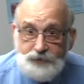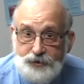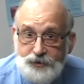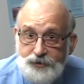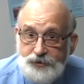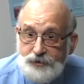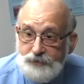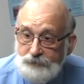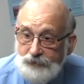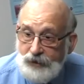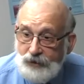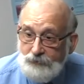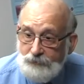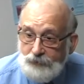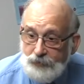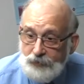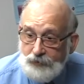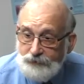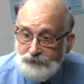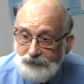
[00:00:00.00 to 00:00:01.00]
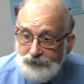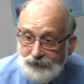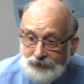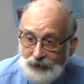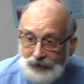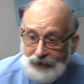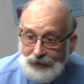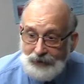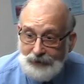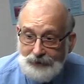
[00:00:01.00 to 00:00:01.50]
just about perfect,
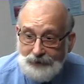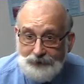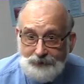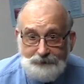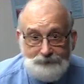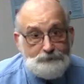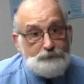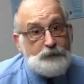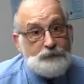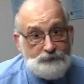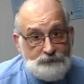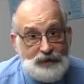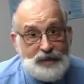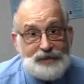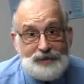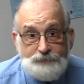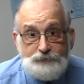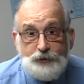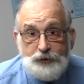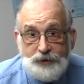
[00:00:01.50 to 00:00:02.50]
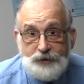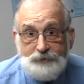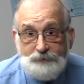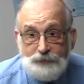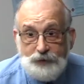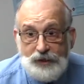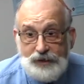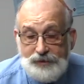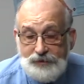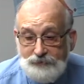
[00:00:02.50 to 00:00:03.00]
and that's pretty
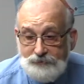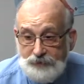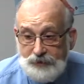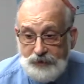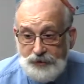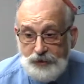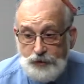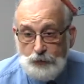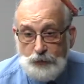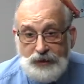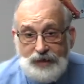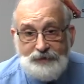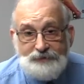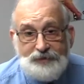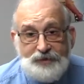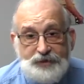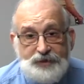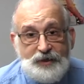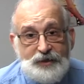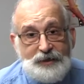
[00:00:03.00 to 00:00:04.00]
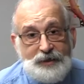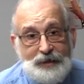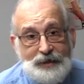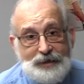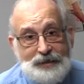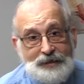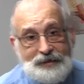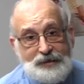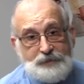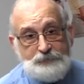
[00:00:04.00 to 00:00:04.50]
impressive because we haven't done
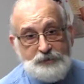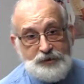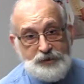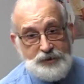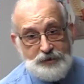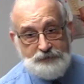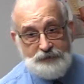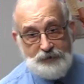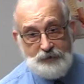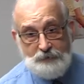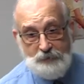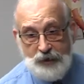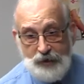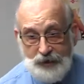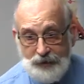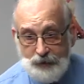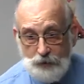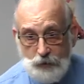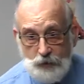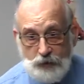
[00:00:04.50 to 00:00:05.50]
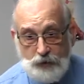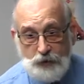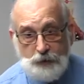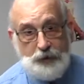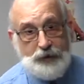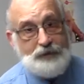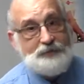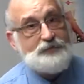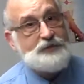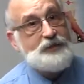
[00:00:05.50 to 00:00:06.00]
any specific body work,
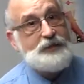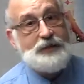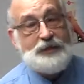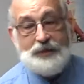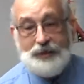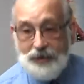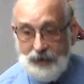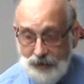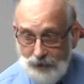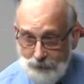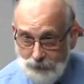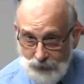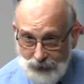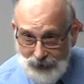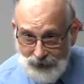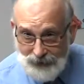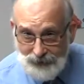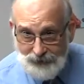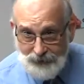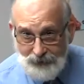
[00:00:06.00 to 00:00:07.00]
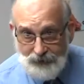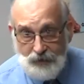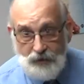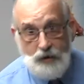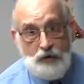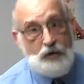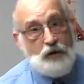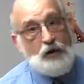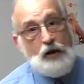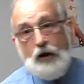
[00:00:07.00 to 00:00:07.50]
we haven't done any chiropractic.
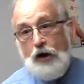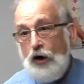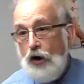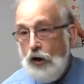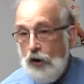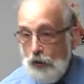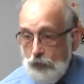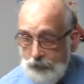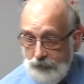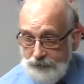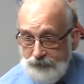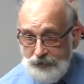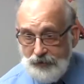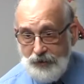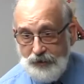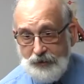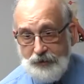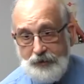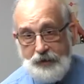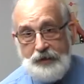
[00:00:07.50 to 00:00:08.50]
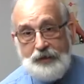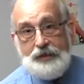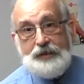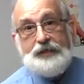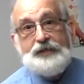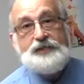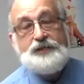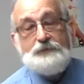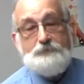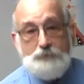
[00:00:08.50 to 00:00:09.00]
All we've done
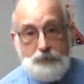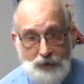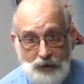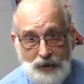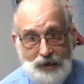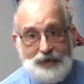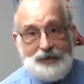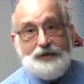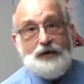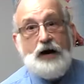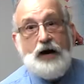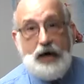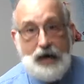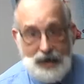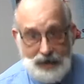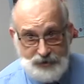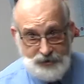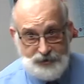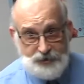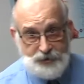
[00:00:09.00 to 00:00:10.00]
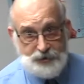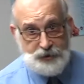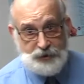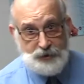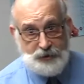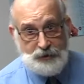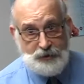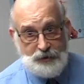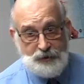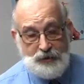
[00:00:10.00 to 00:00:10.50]
is applied oxygen.
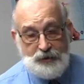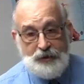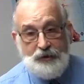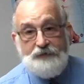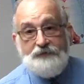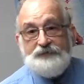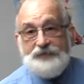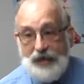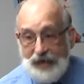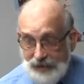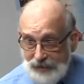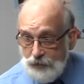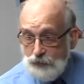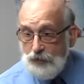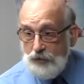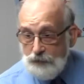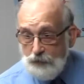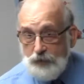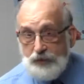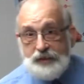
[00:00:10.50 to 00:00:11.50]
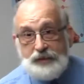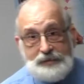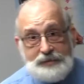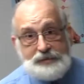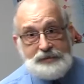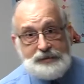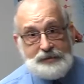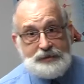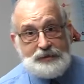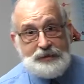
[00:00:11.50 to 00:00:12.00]
That's what we can
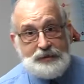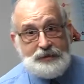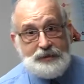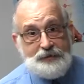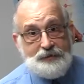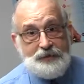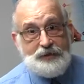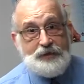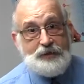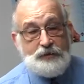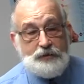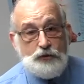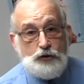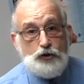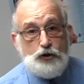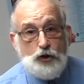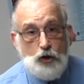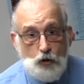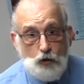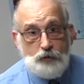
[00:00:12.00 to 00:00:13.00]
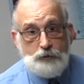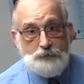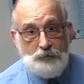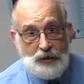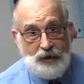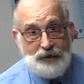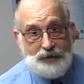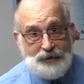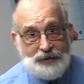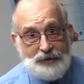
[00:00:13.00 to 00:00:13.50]
see in the lower
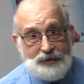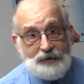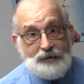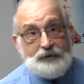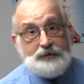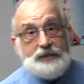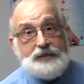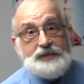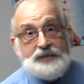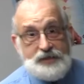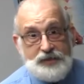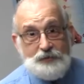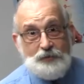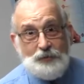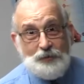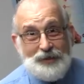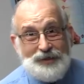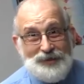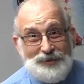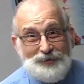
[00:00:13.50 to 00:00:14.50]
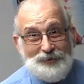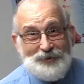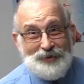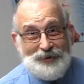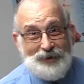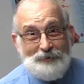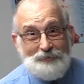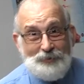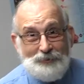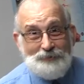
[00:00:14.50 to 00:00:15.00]
body. Let's see what we can do in the
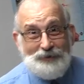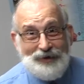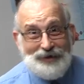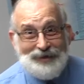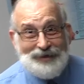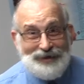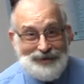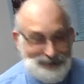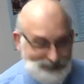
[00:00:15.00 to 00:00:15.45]
upper body.